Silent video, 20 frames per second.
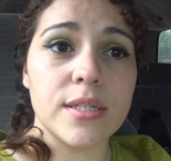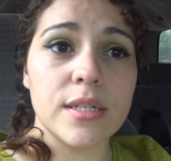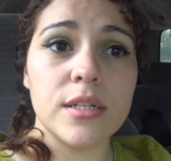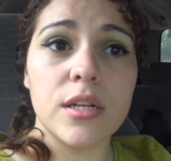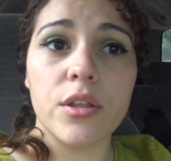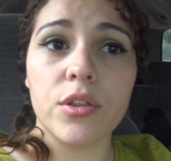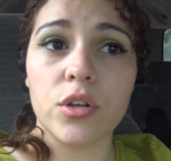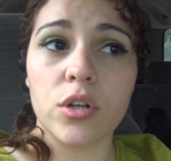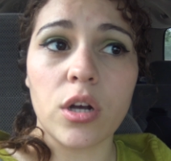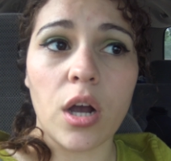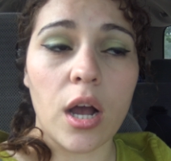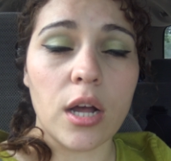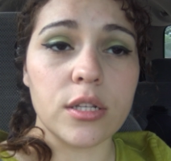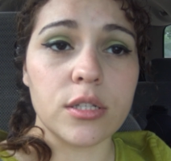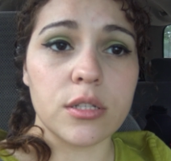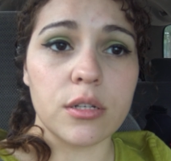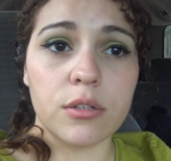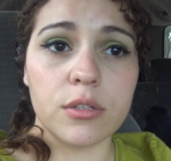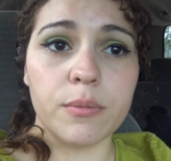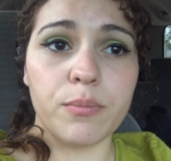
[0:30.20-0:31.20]
It's another
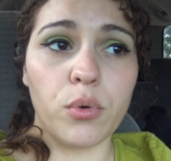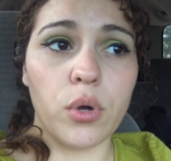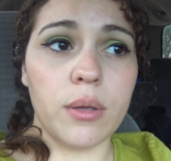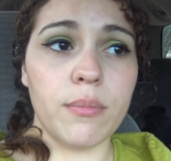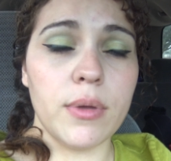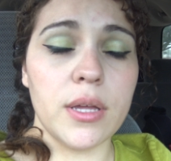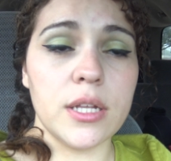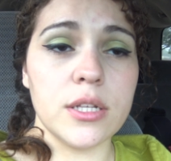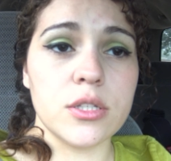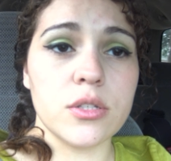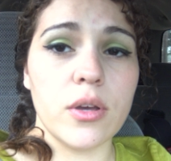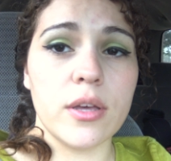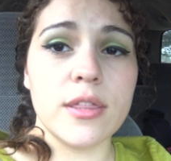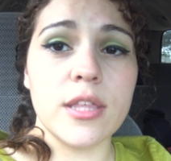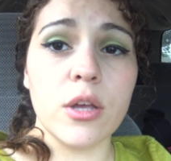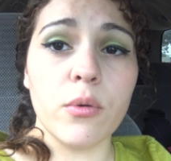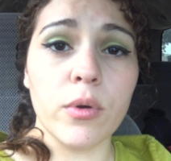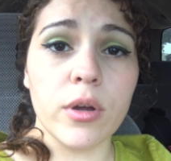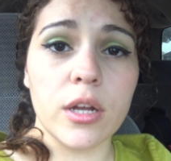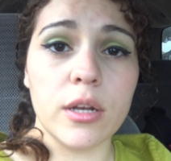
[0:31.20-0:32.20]
consult appointment, so I
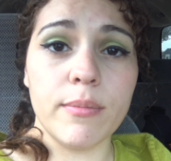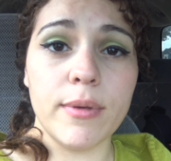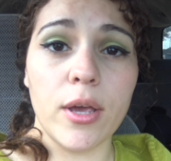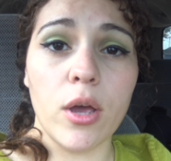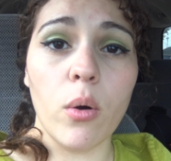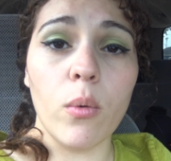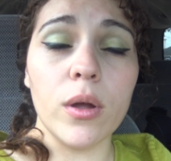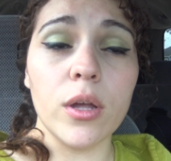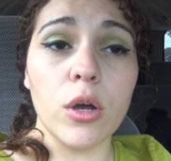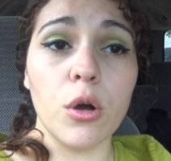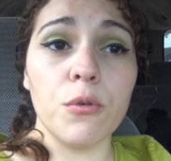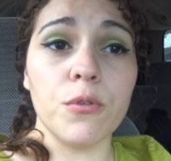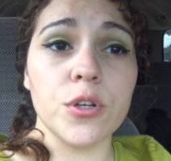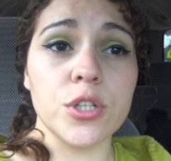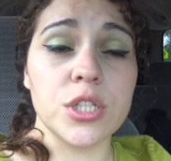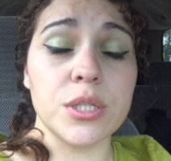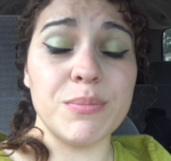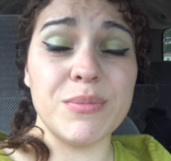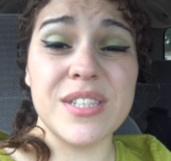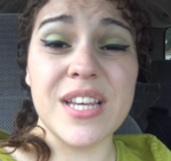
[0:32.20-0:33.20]
think we're going to be going over
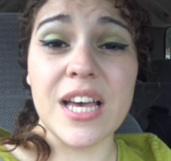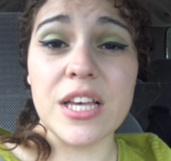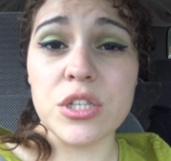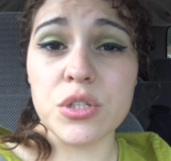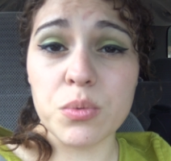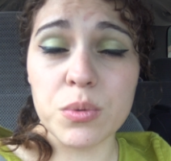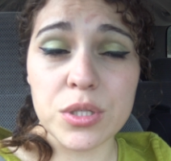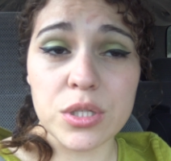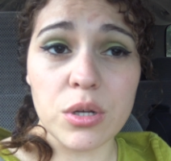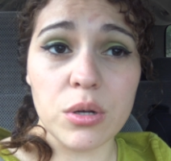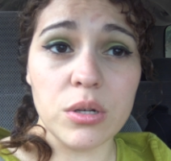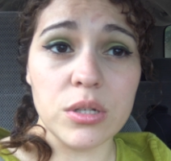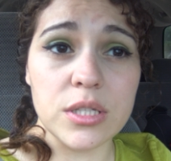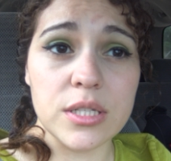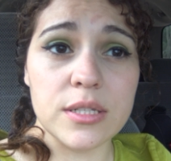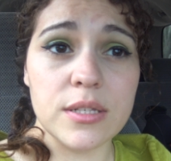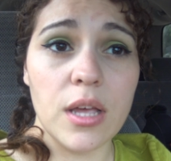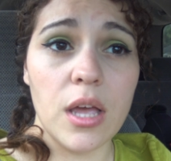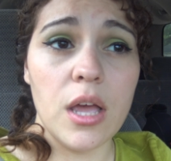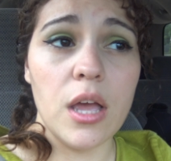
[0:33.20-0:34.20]
some test
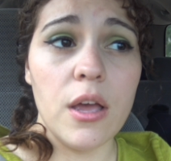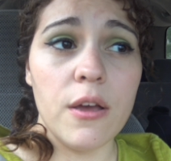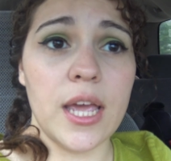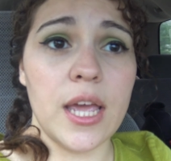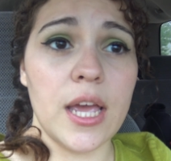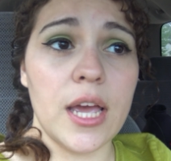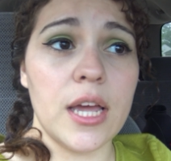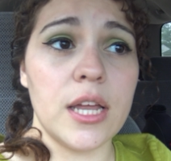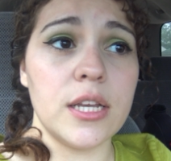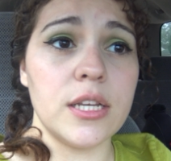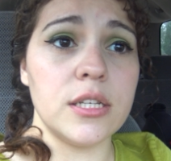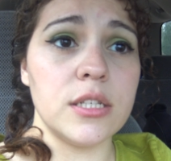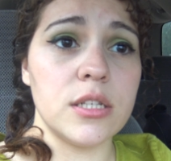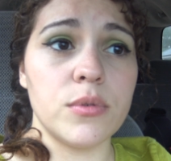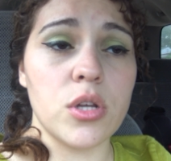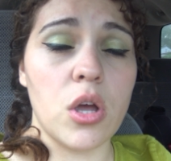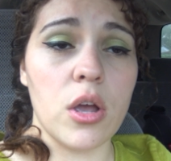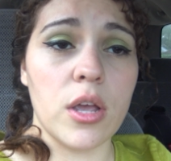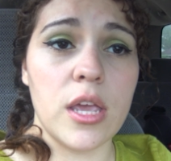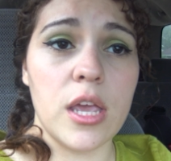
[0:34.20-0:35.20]
results
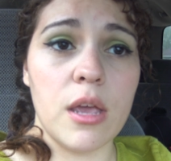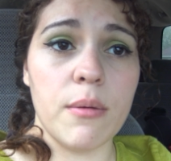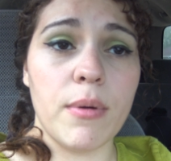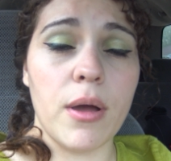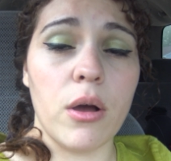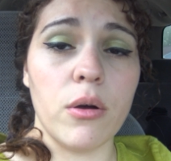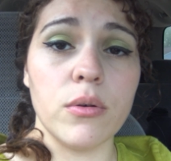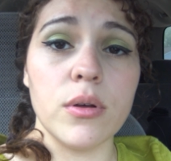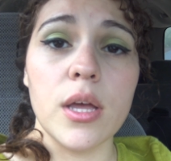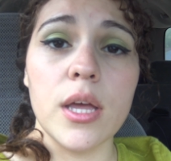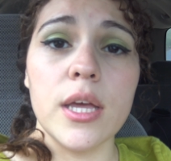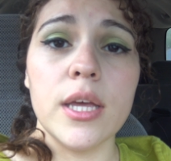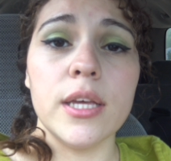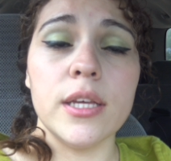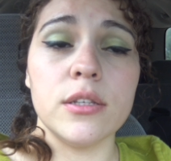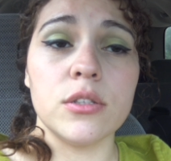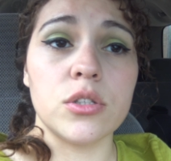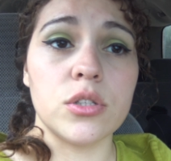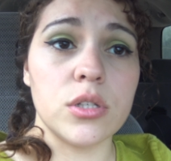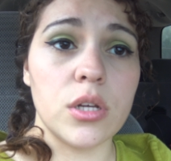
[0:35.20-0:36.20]
and talking about
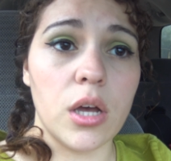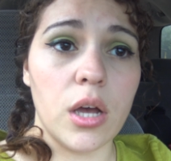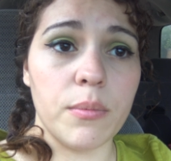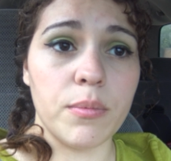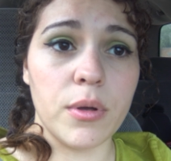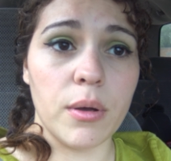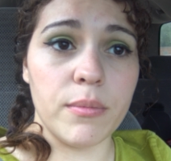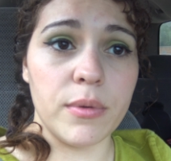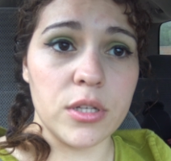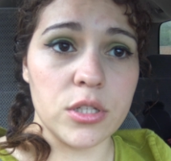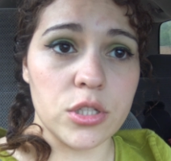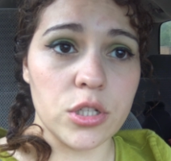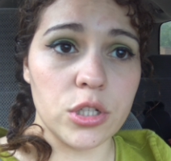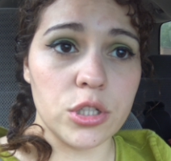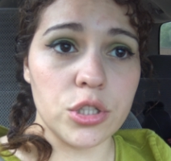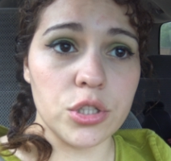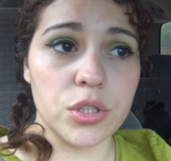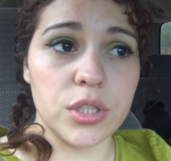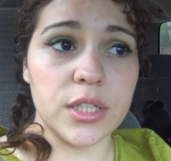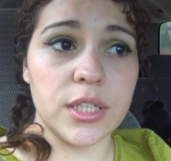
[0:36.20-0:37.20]
his upcoming
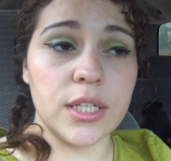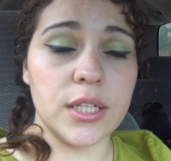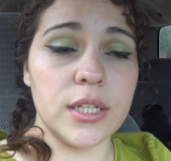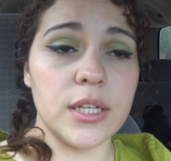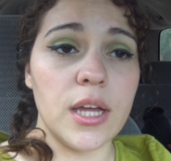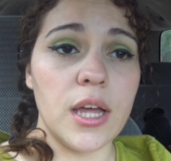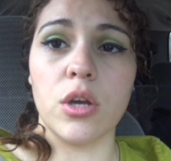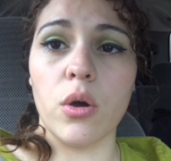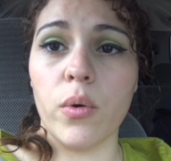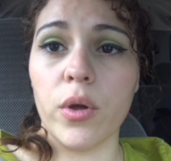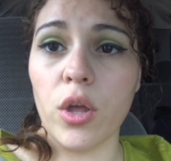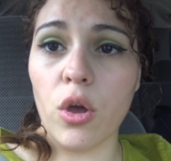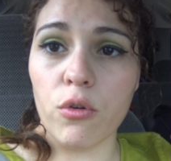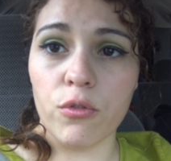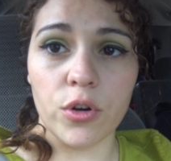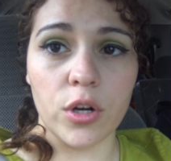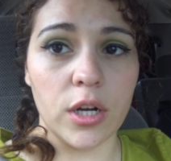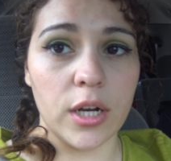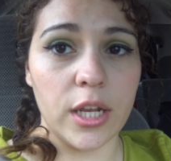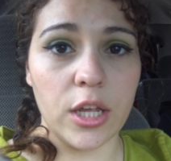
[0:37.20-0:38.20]
surgery, going
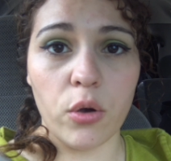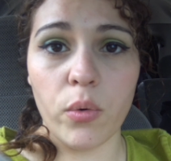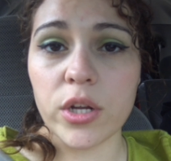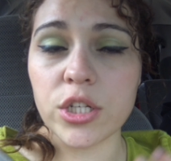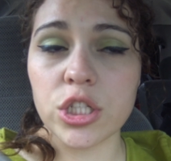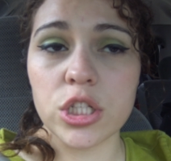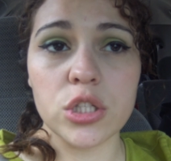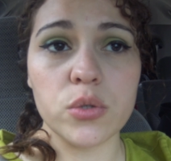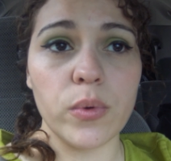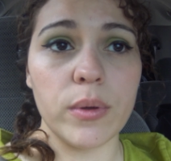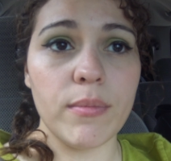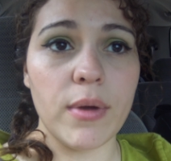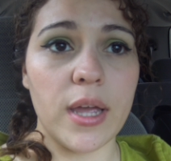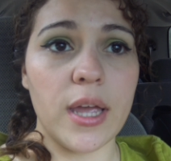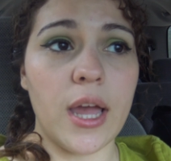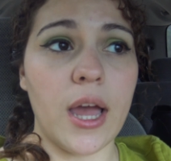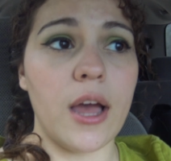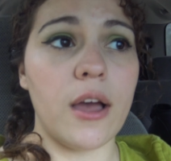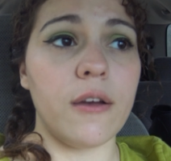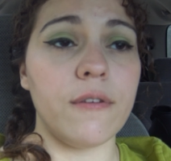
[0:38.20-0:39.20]
over any questions we might
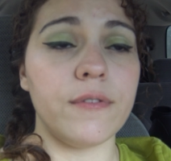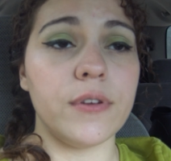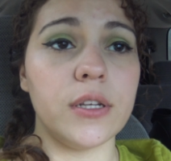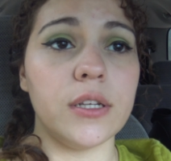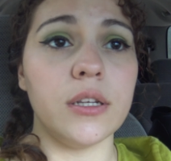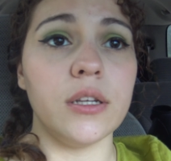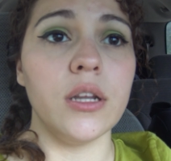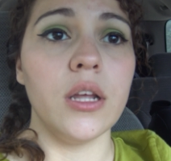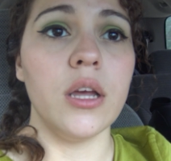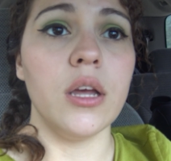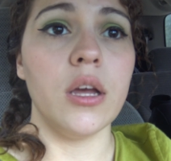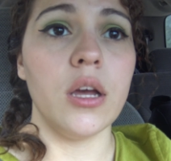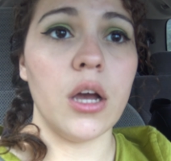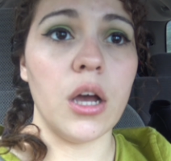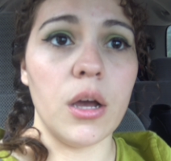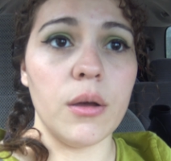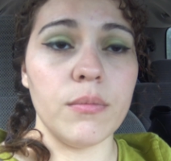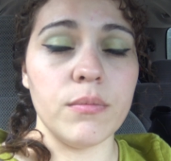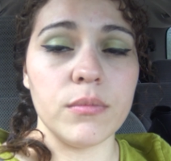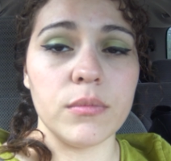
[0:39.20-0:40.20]
have,
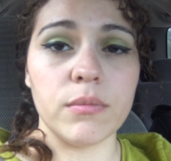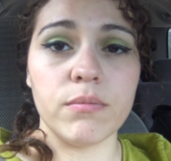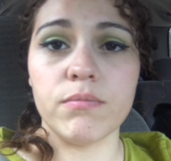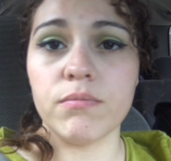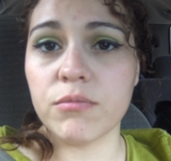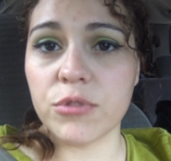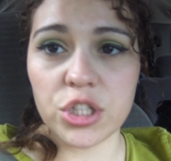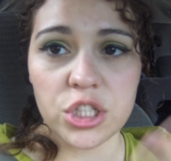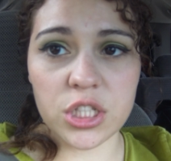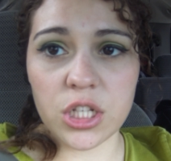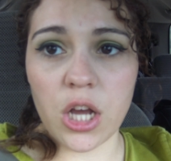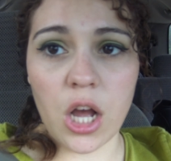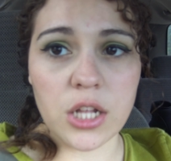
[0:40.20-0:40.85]
and just a